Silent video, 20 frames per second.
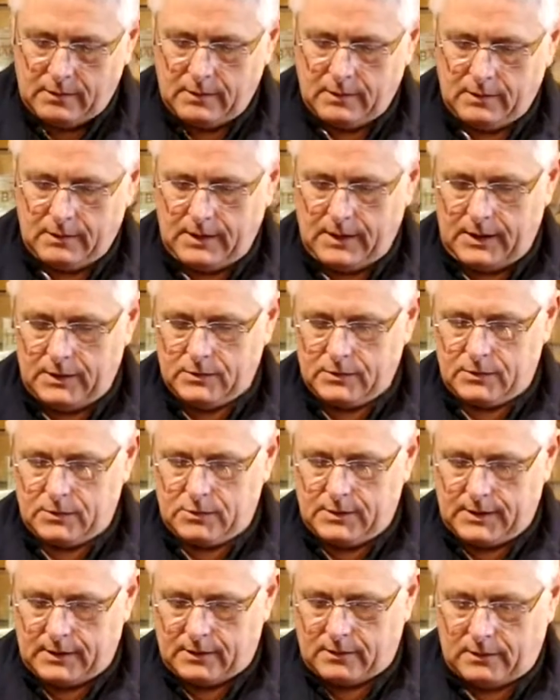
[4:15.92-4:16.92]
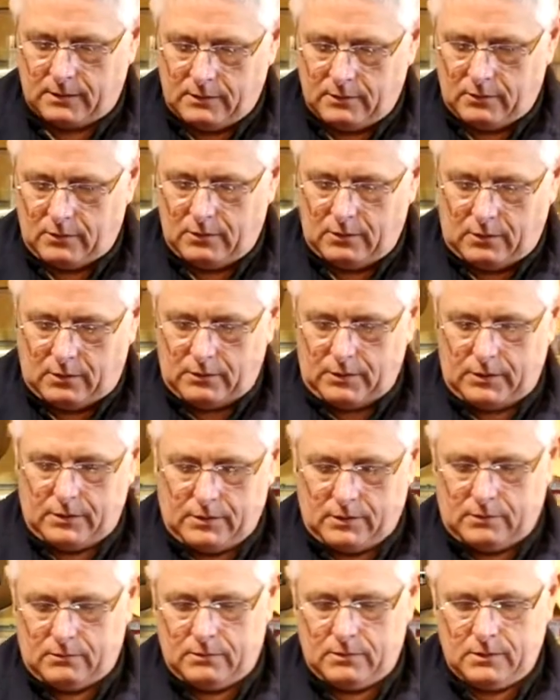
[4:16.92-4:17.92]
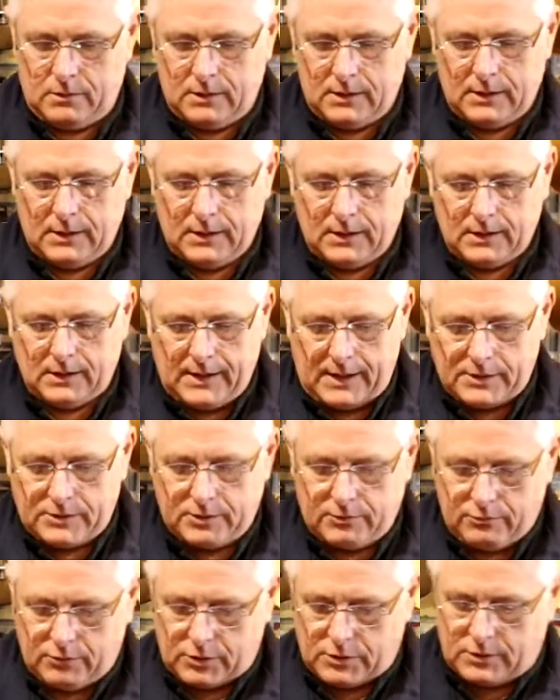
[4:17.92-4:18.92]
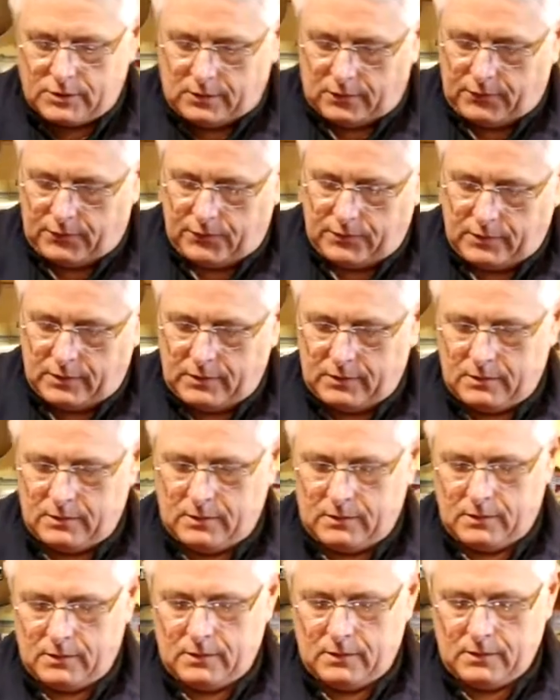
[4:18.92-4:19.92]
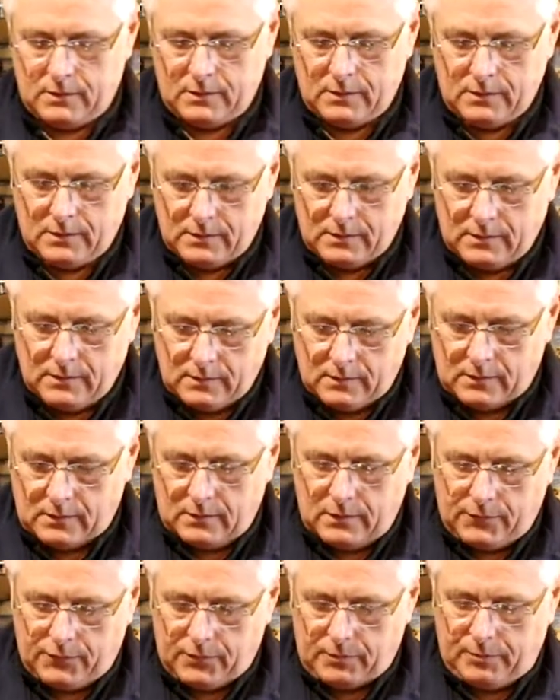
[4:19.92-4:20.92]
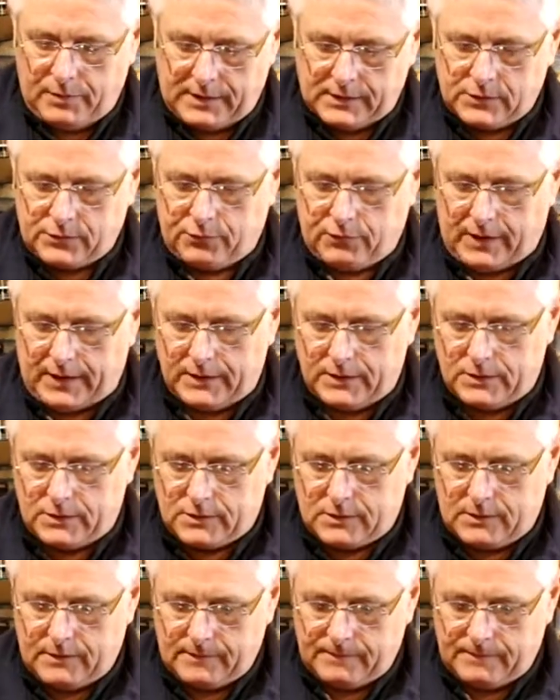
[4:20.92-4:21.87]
Nice and gentle. All you do gets the rust off if the brass frets,